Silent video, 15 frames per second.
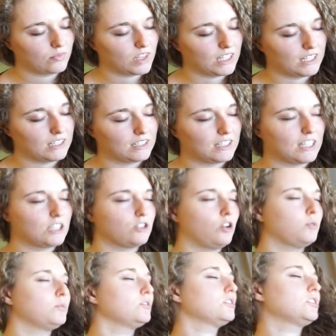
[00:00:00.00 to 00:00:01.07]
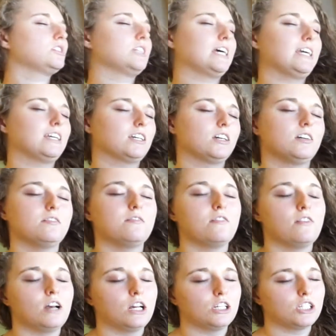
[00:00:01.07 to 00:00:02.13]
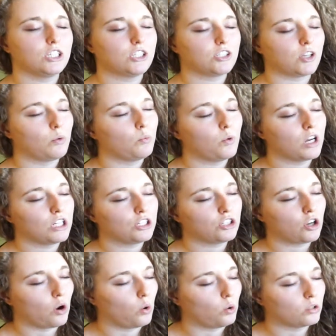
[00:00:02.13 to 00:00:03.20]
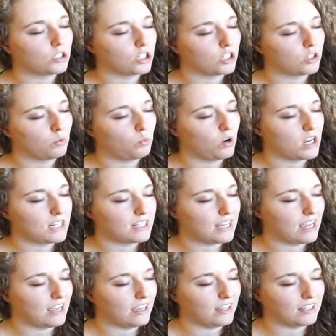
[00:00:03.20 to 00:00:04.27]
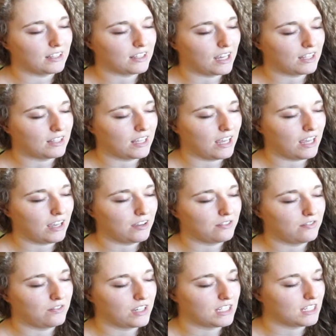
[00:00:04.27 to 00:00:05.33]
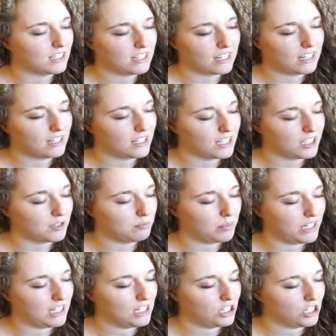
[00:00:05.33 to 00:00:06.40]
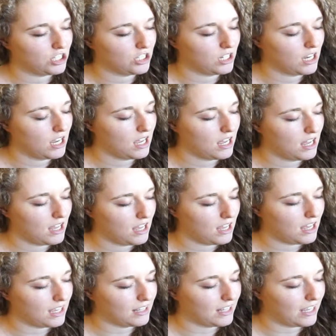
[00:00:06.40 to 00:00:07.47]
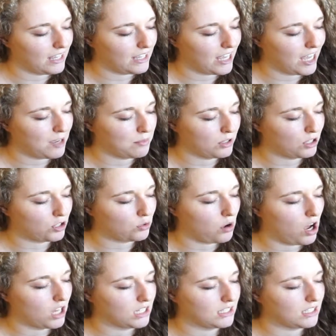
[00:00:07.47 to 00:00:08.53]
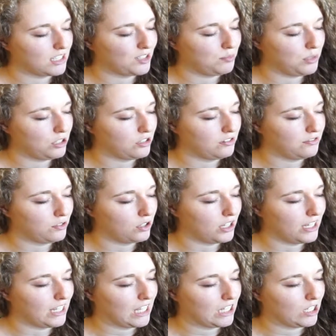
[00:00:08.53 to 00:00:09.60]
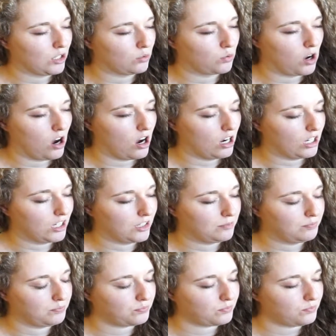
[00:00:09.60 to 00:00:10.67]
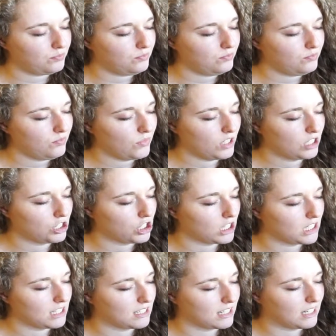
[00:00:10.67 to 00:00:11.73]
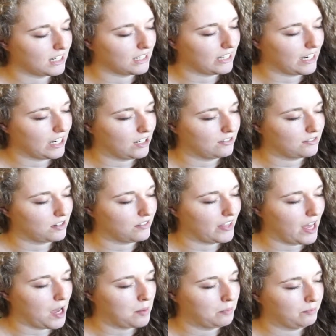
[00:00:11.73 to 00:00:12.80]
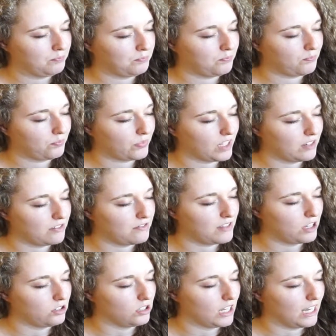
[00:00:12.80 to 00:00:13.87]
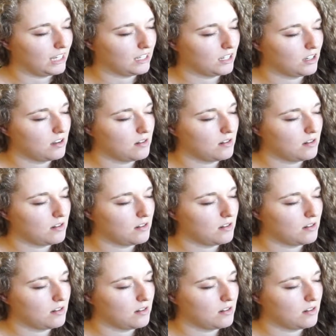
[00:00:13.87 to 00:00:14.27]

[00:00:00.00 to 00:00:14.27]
And it's almost like someone told her one day that they visited this beach and they came across this beautiful yellow rock and just sitting there for them it felt like